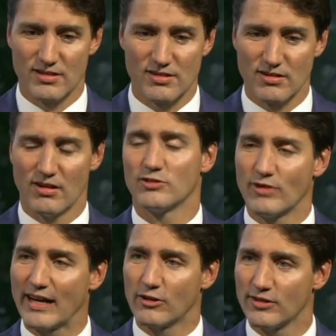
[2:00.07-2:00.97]
is
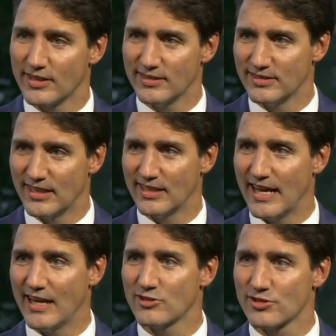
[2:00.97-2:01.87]
on record in
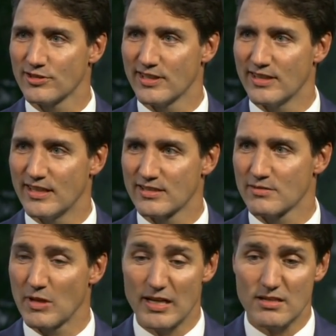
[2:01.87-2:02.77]
Hansard in
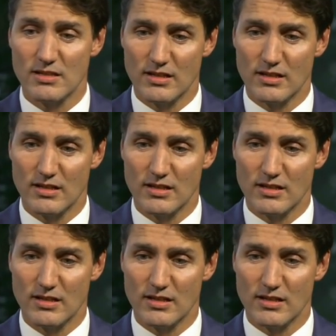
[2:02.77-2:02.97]
this place.